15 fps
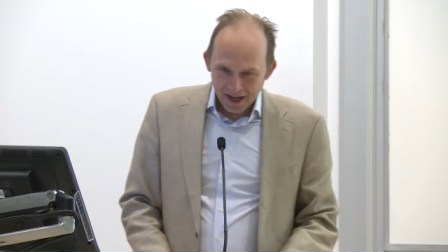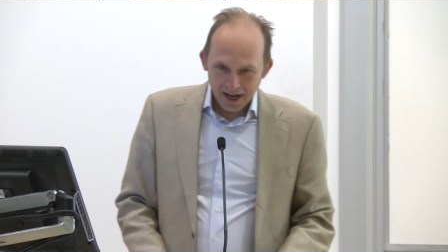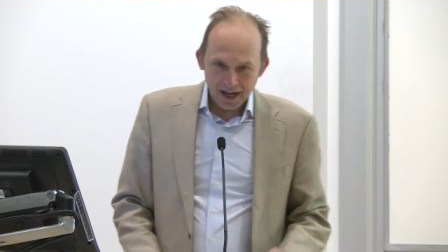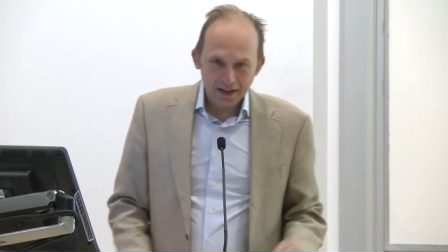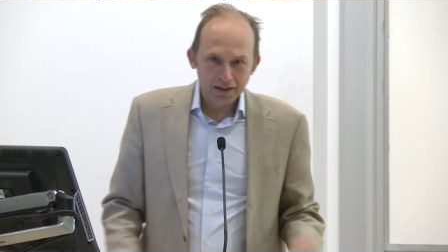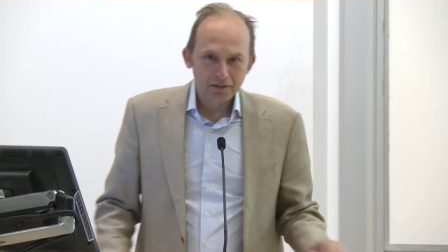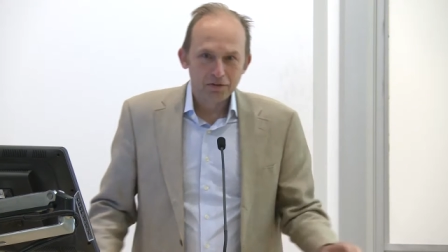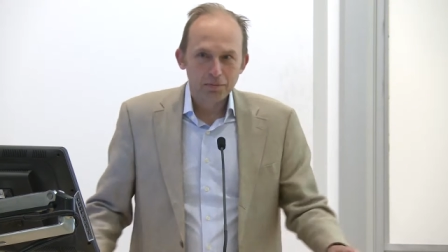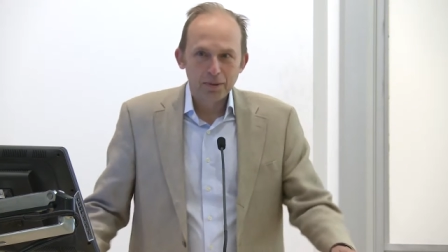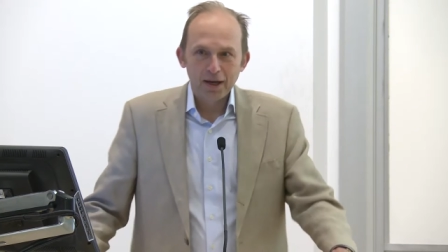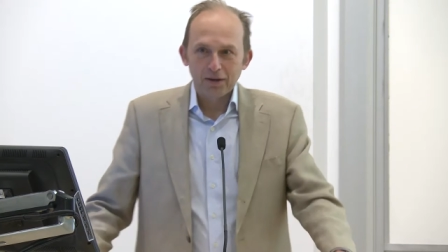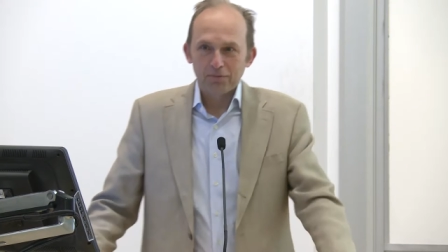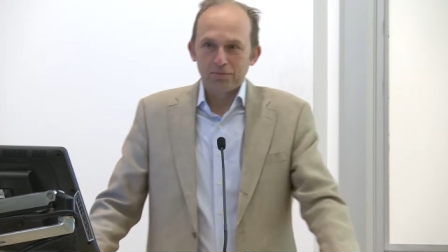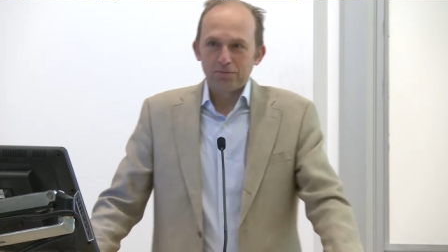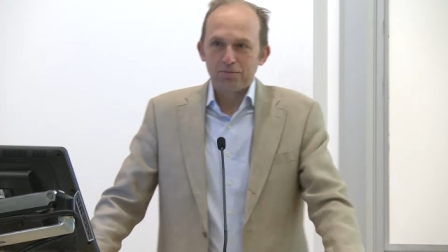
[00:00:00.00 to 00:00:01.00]
I live
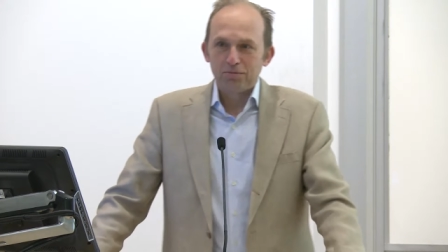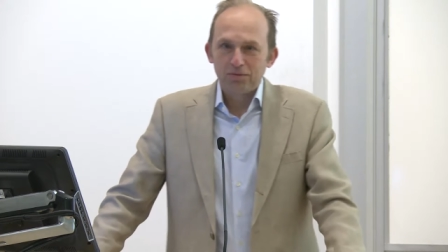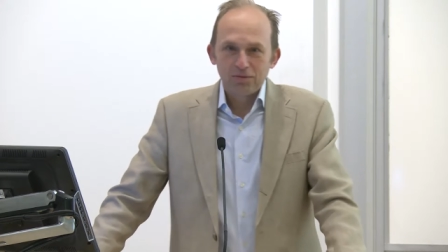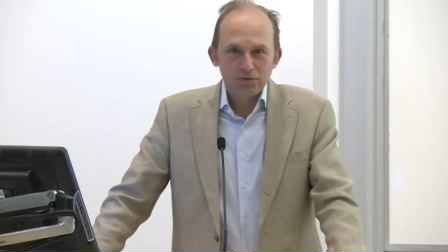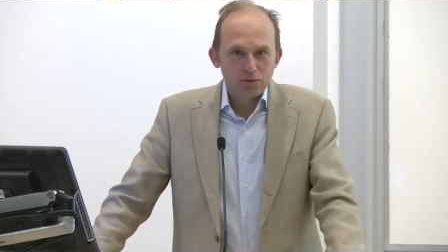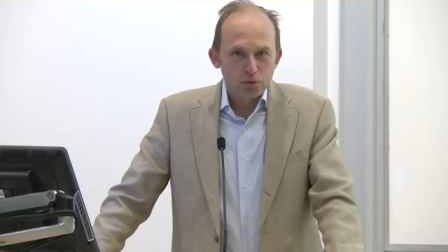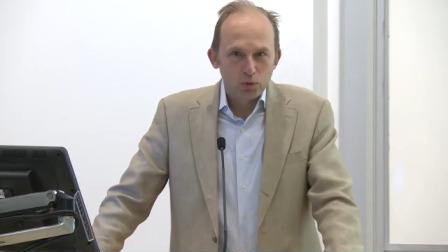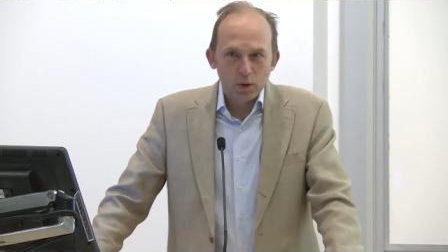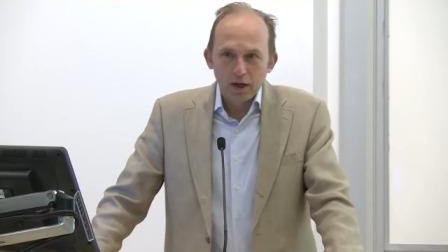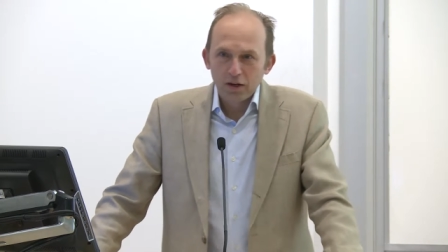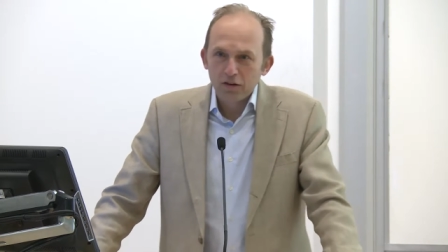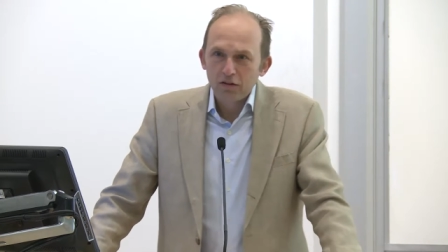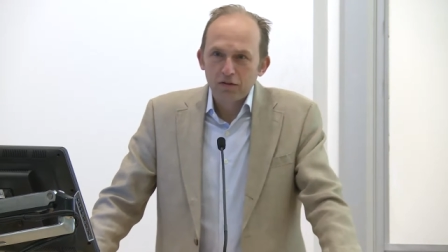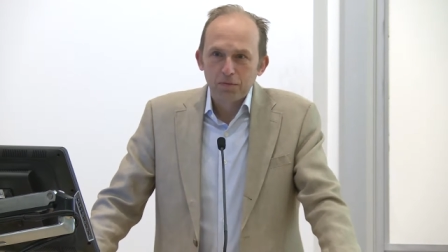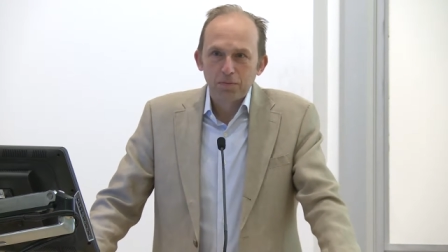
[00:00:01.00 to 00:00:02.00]
about
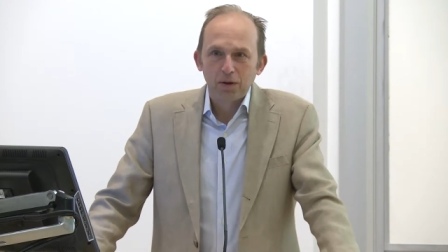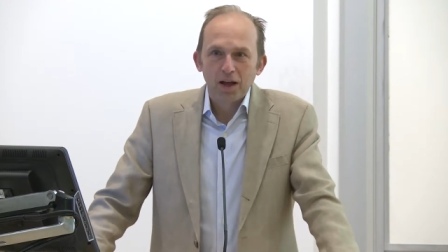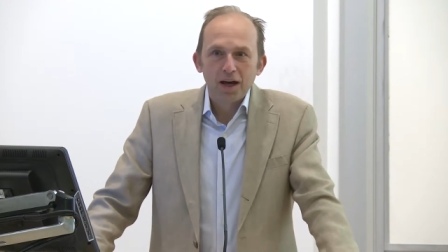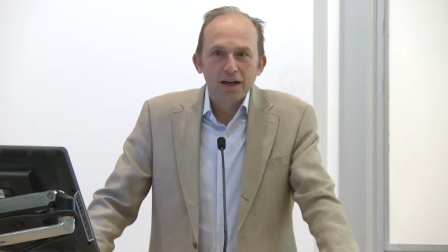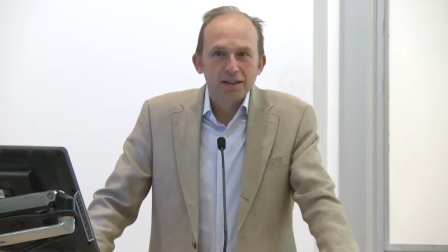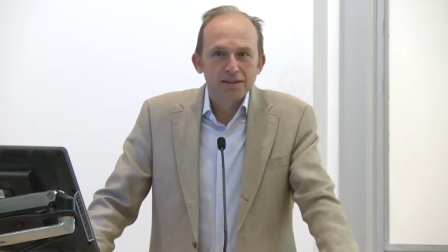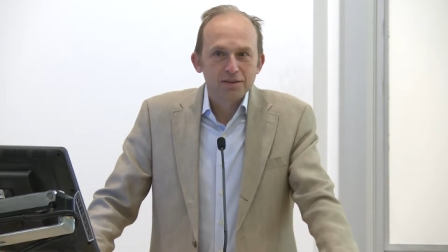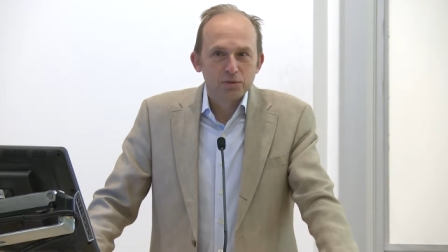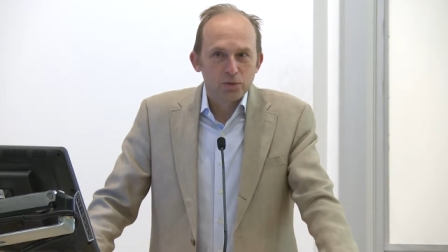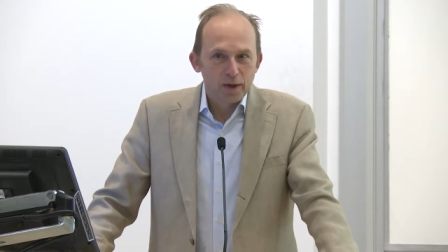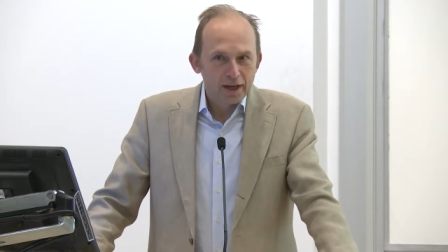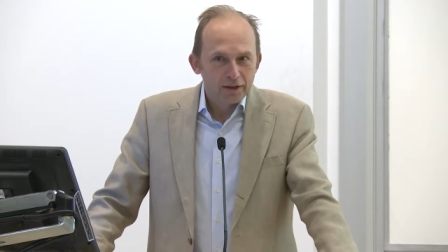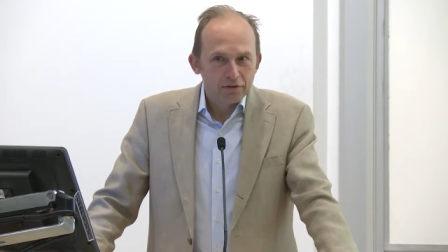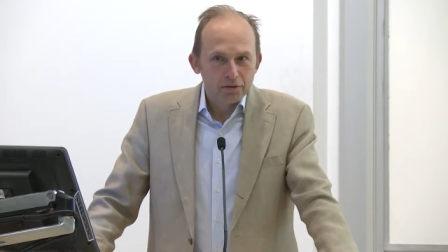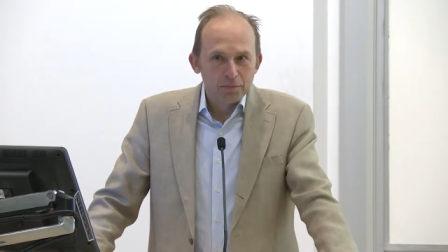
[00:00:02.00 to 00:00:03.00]
12 blocks
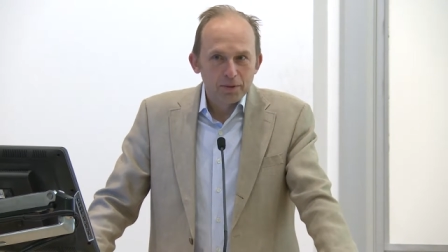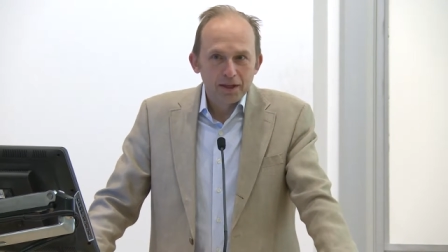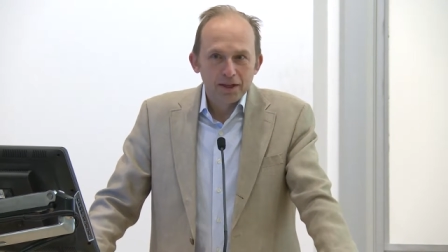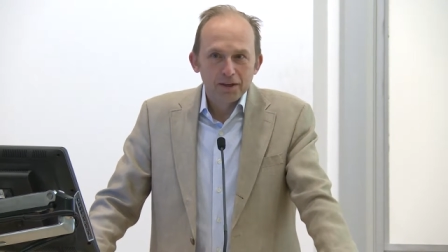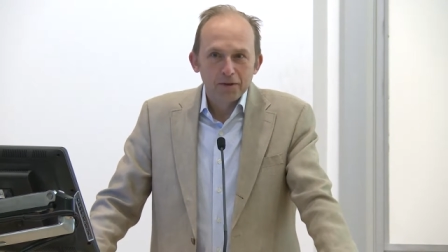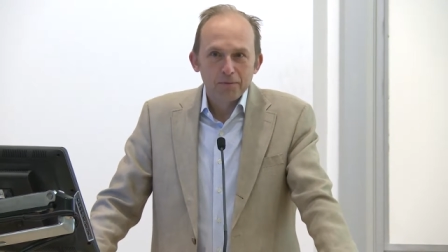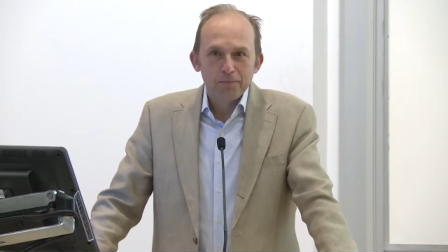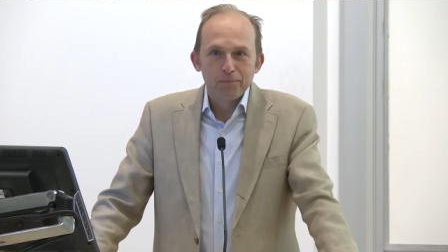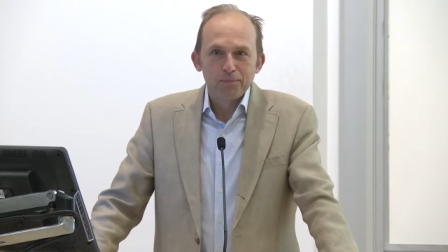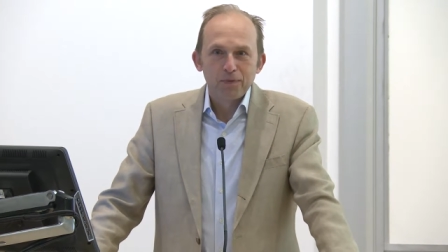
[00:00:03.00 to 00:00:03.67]
away from here,